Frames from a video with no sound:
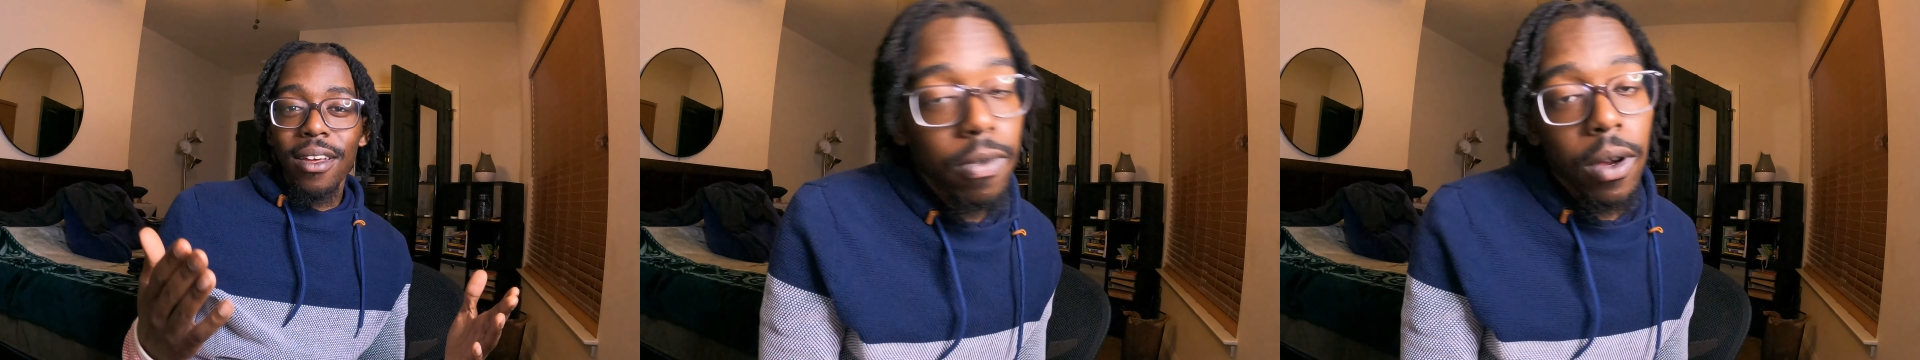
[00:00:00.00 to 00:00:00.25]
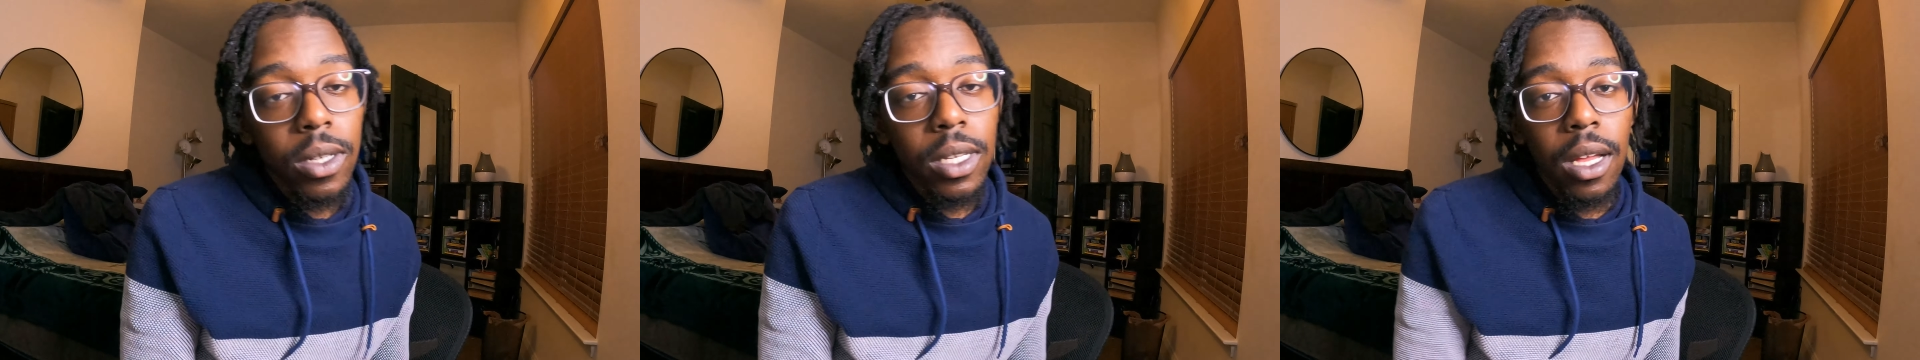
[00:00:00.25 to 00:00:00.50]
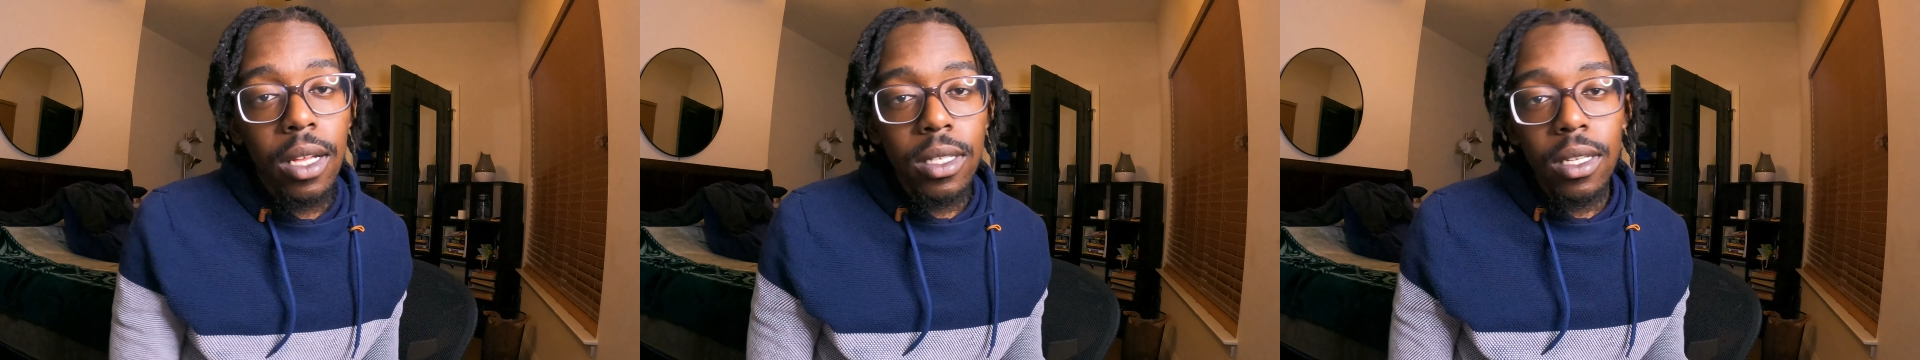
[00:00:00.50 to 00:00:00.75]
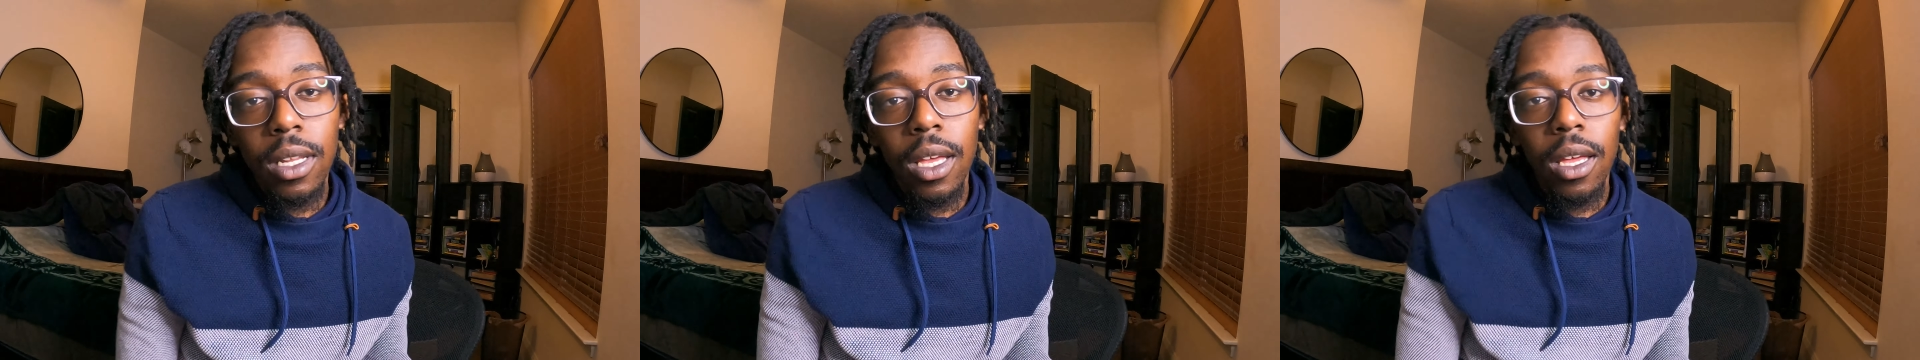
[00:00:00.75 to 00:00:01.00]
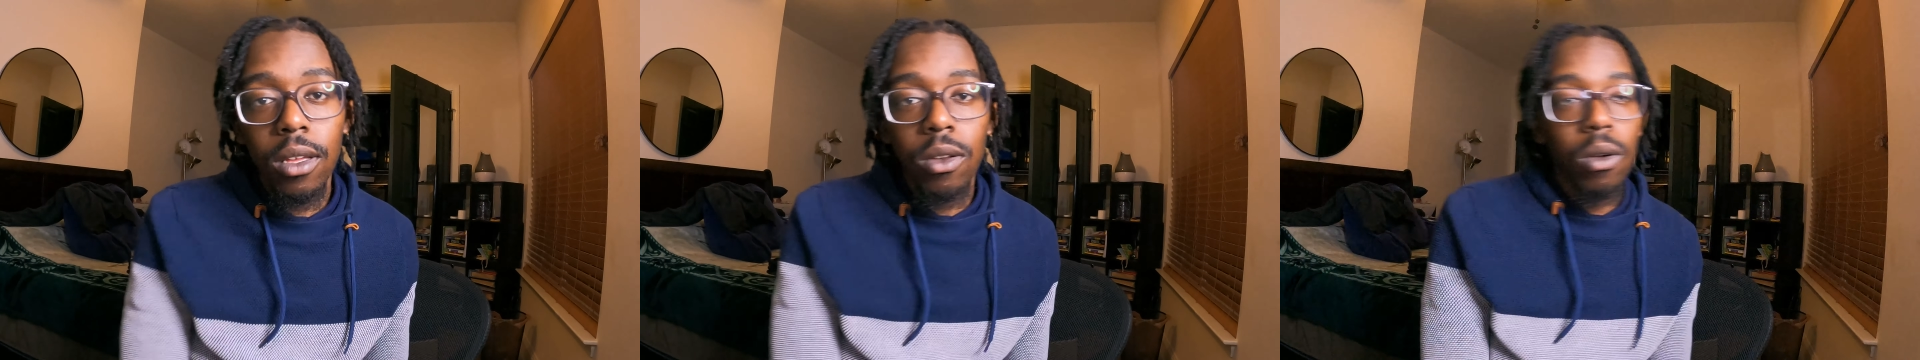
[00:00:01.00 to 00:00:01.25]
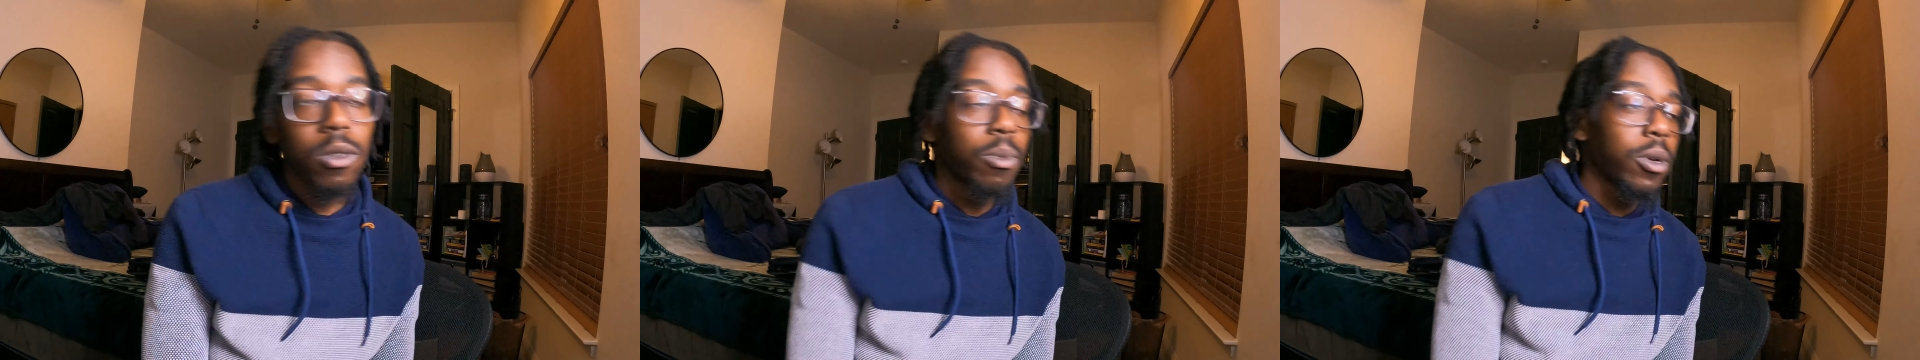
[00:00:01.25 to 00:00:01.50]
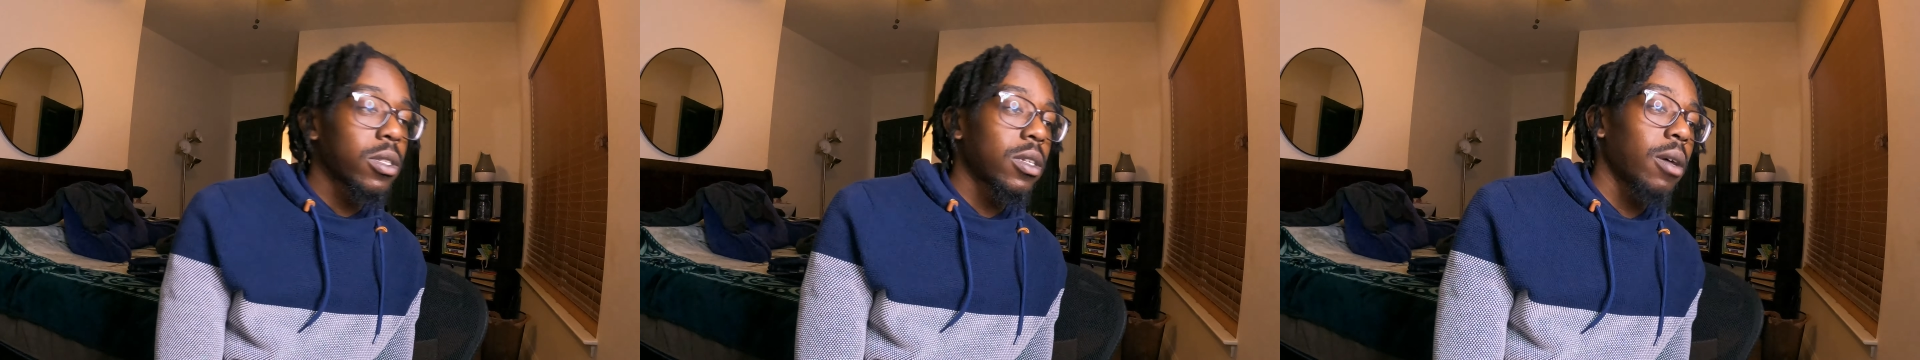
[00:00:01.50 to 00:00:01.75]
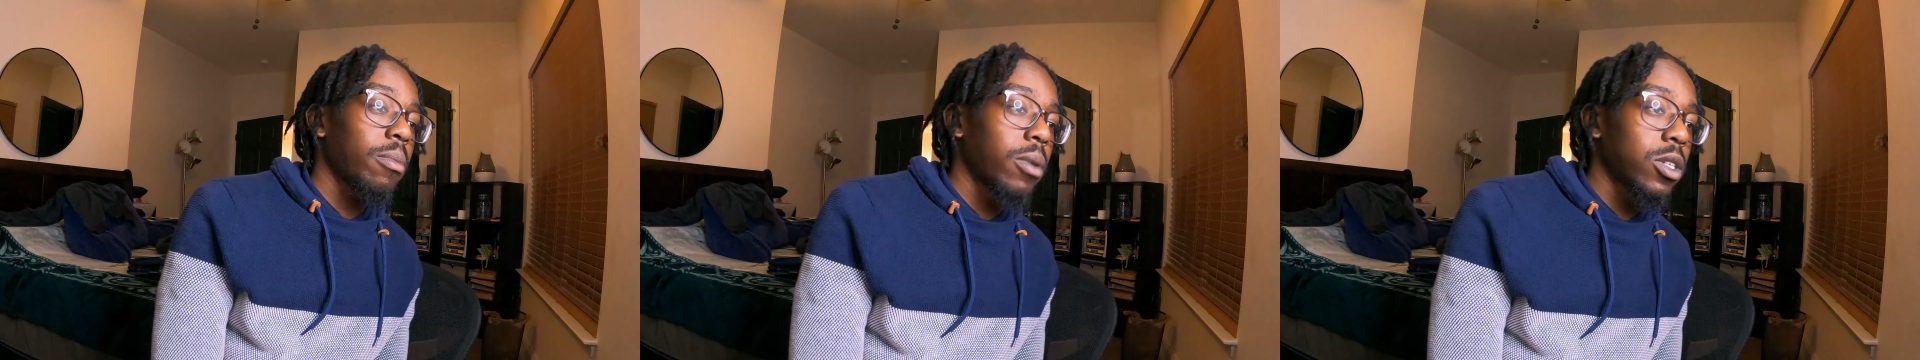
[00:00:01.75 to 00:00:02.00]
First cuts today, you know, I was booked
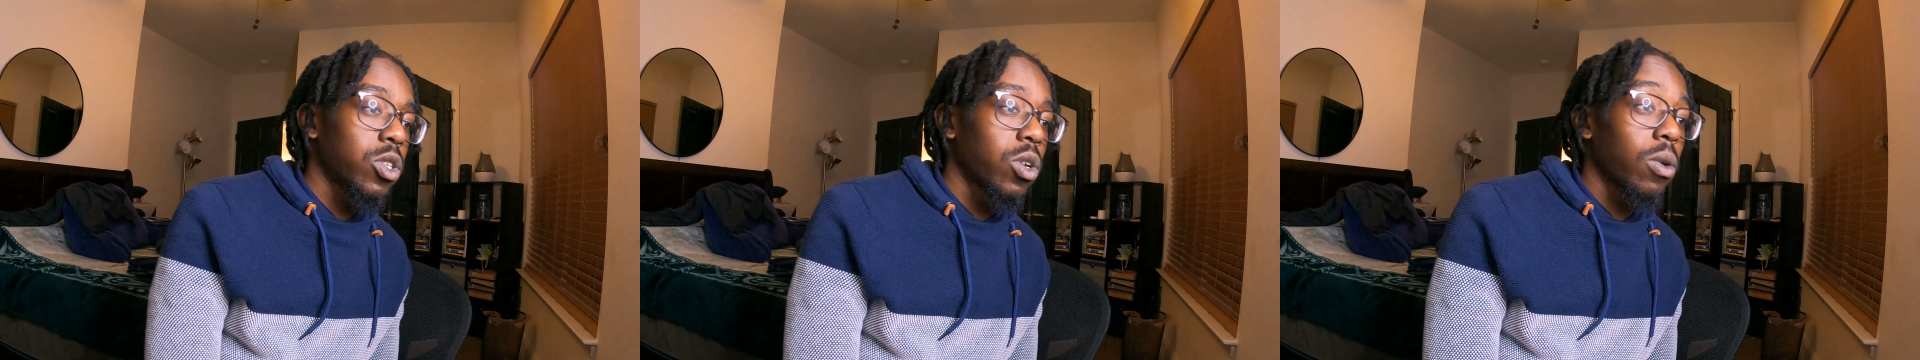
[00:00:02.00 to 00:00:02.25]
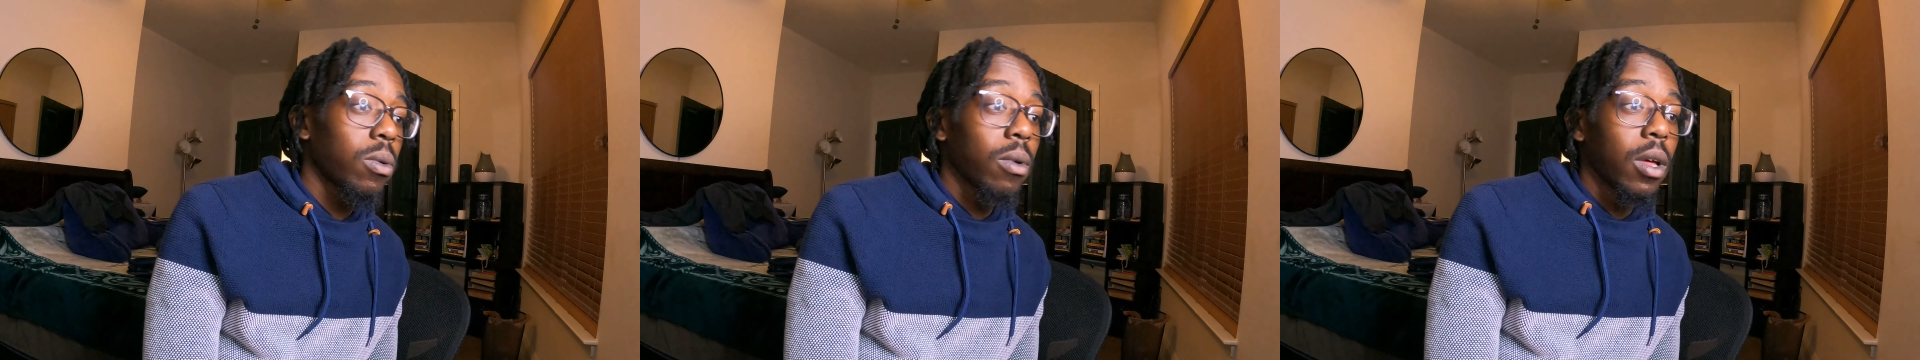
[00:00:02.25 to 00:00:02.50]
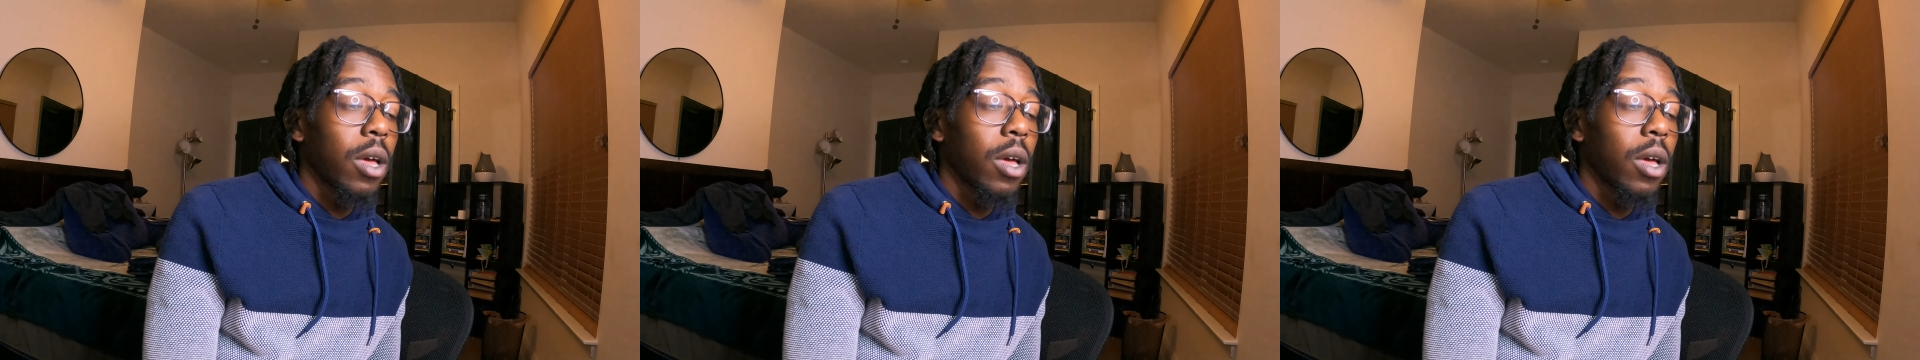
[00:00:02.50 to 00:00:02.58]
up, but you know,